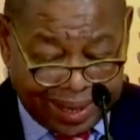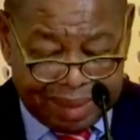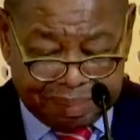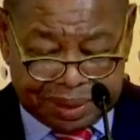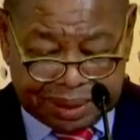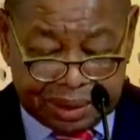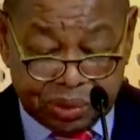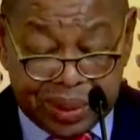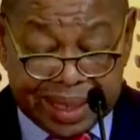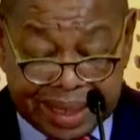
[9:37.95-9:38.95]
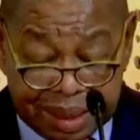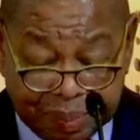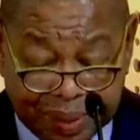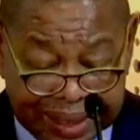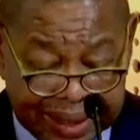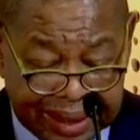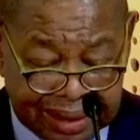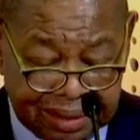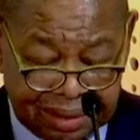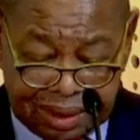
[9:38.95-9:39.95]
campuses with deep cleaning